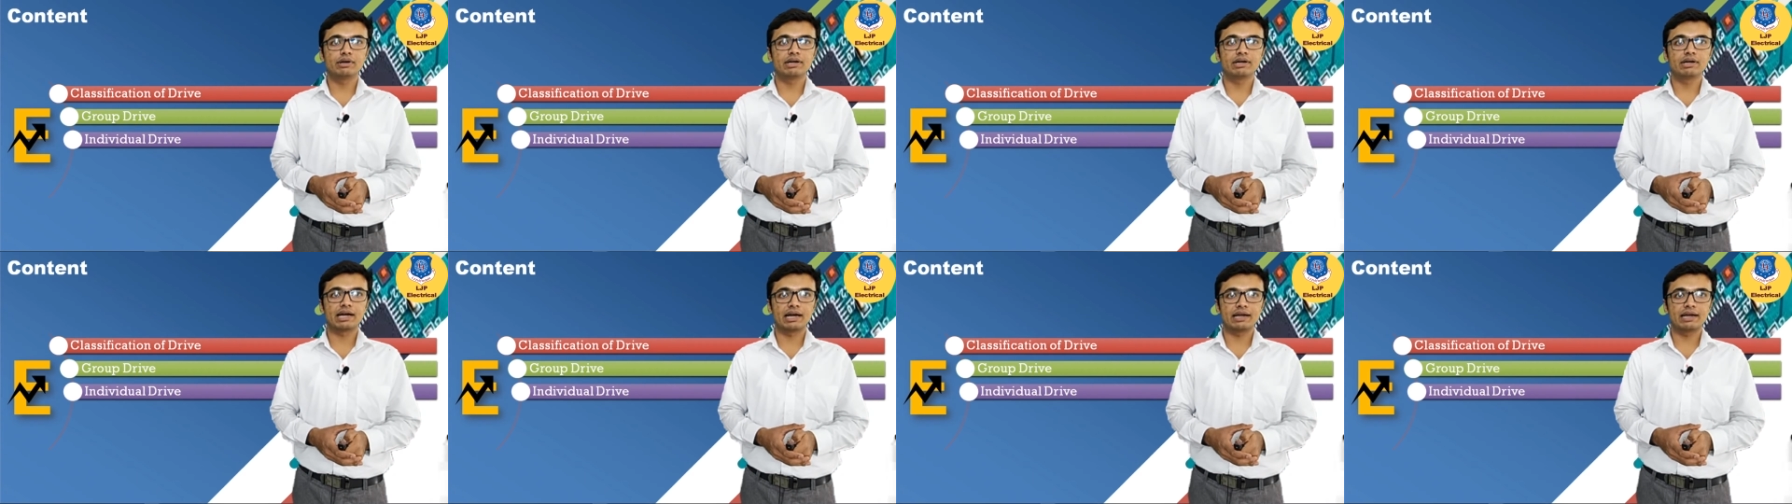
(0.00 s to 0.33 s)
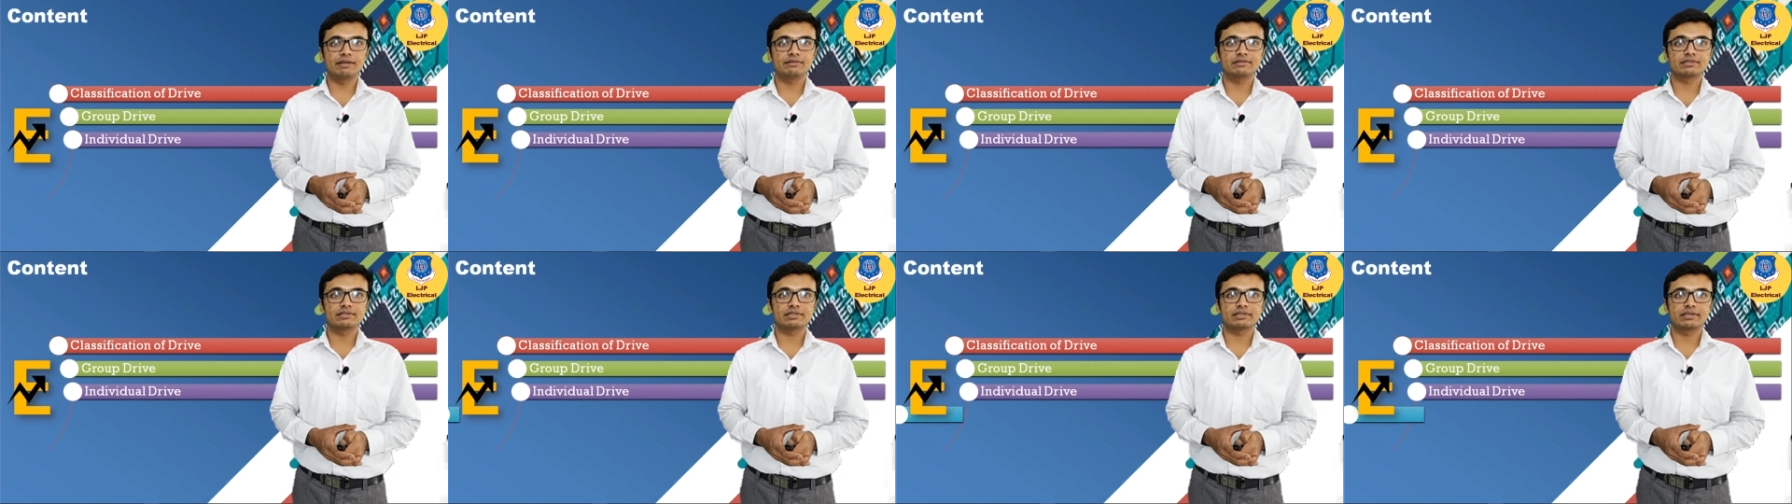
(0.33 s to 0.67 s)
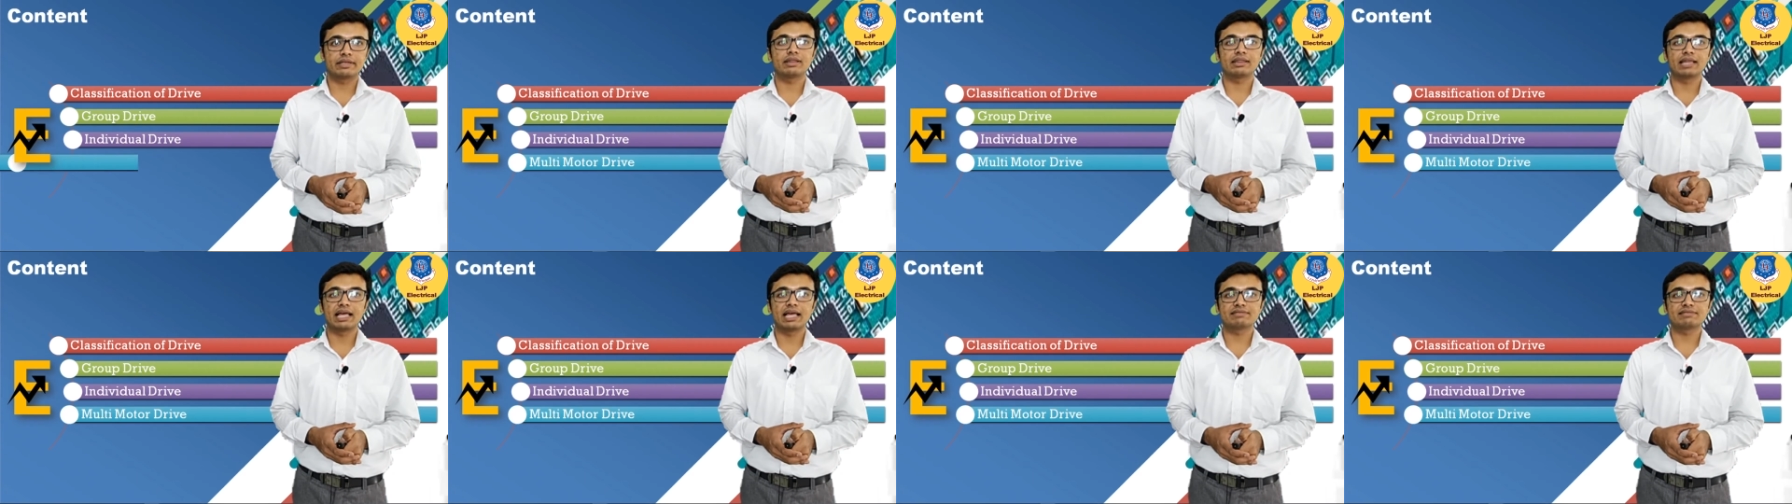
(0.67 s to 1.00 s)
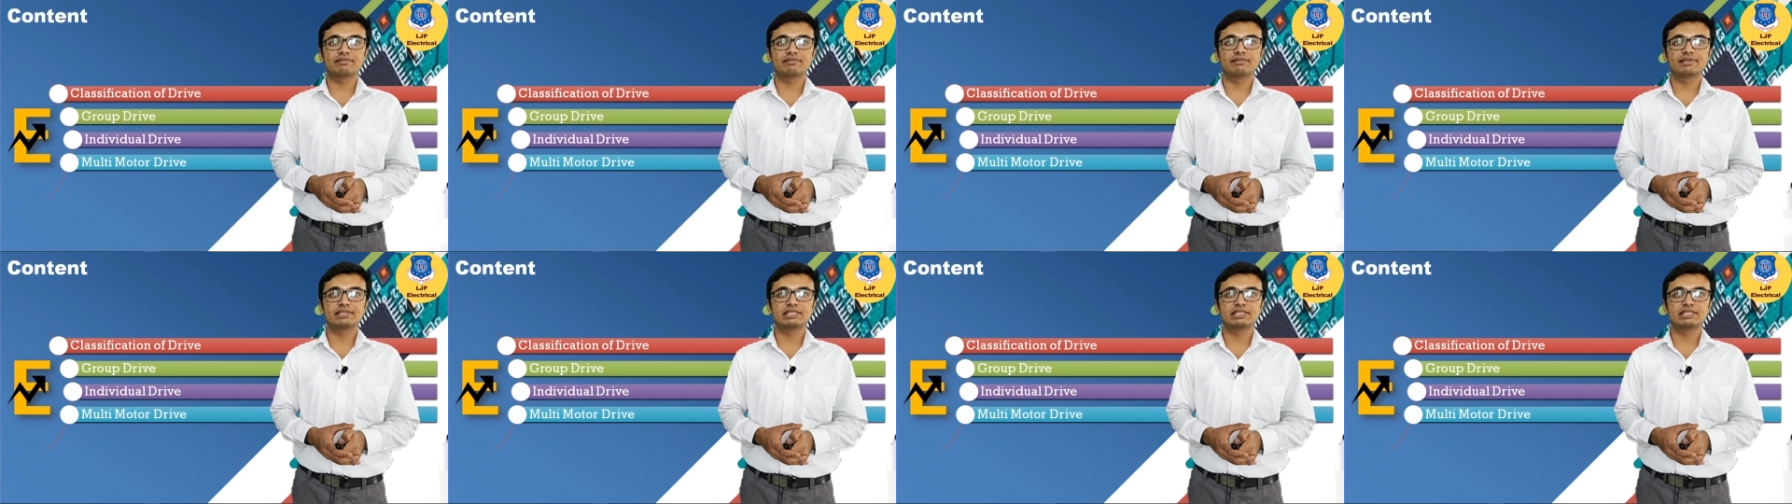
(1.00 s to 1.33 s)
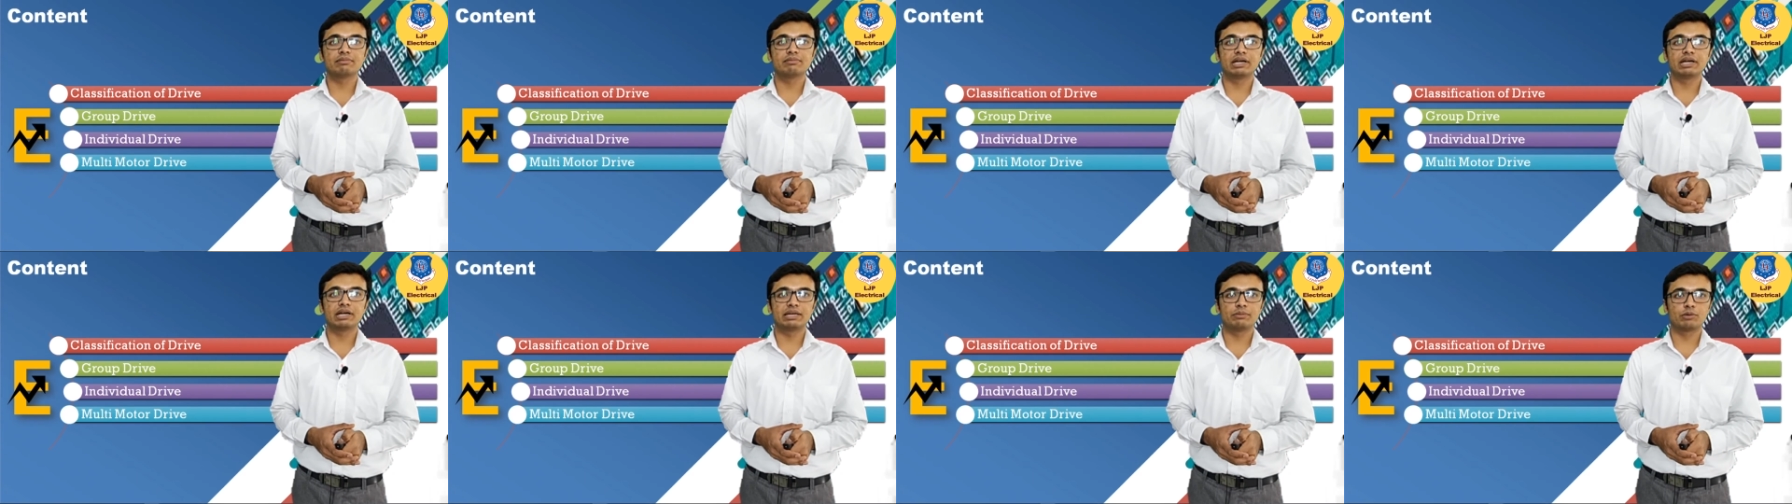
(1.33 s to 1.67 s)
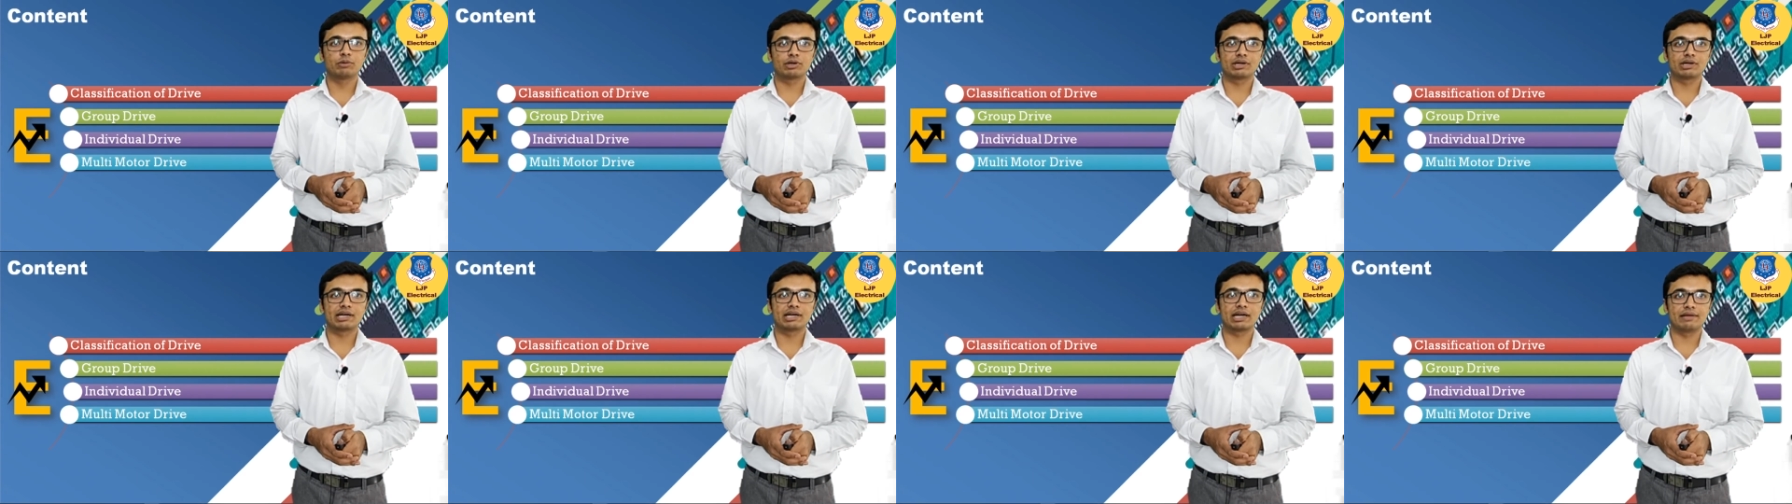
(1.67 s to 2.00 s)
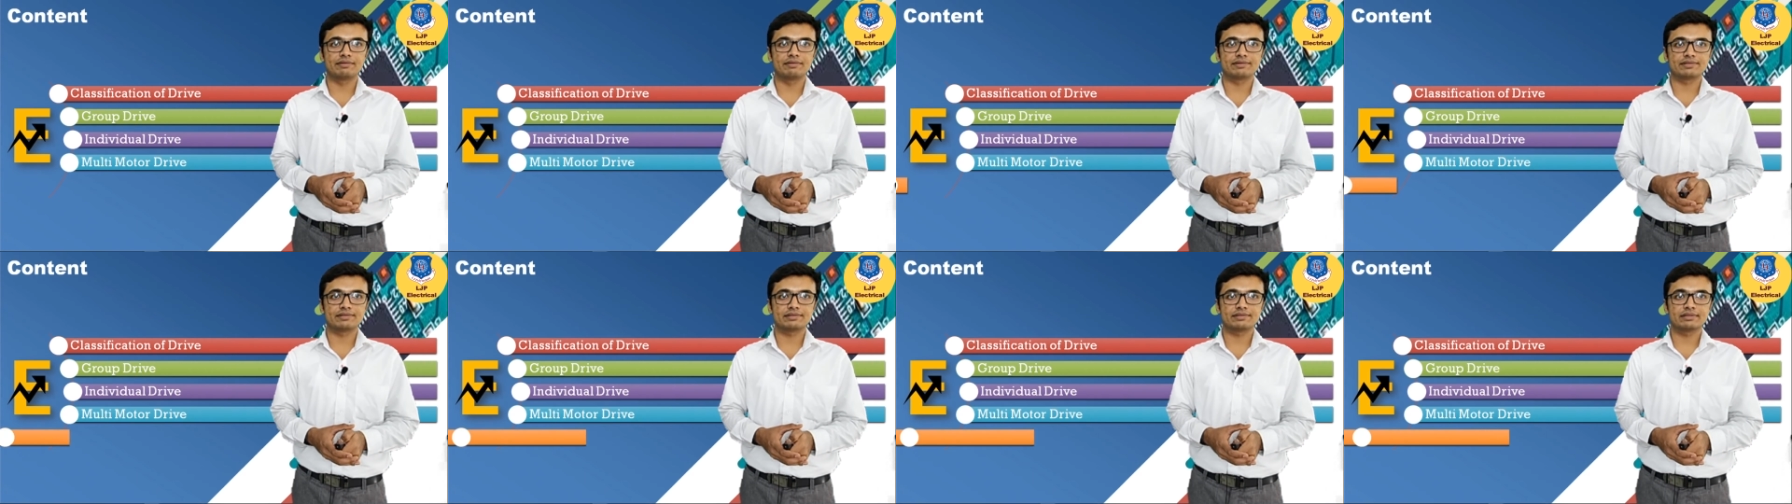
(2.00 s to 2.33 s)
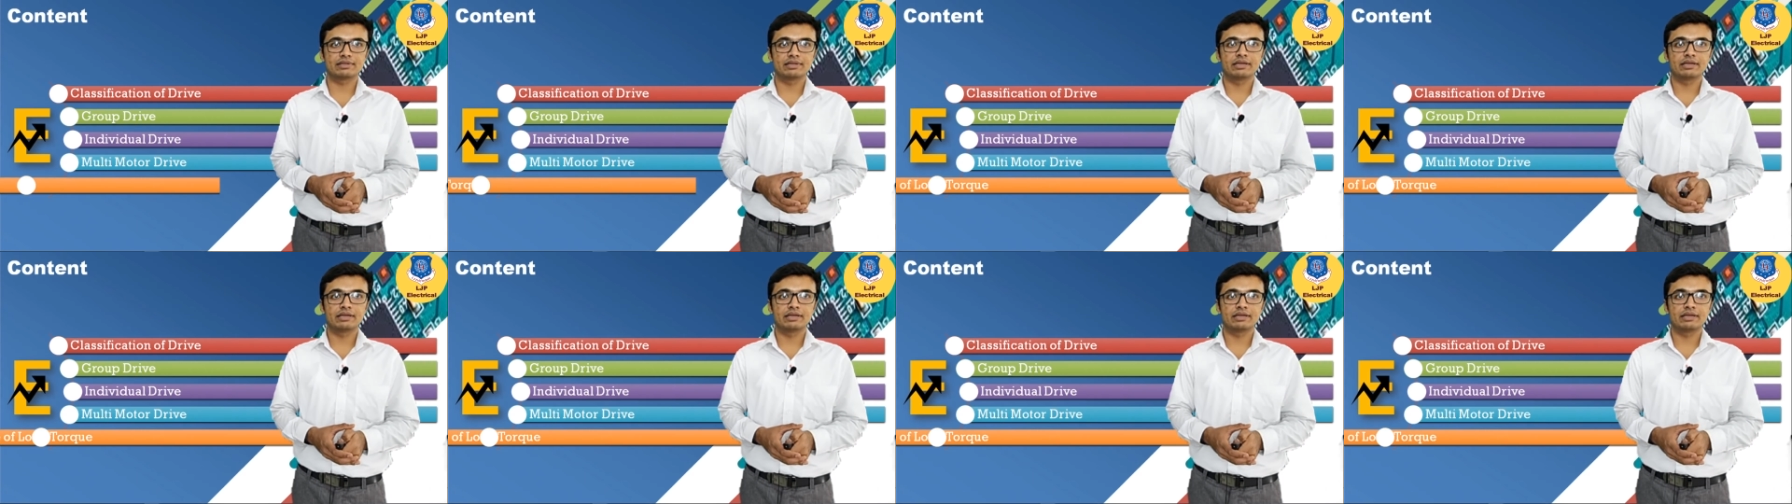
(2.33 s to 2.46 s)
drives, last we will see multimodal drives,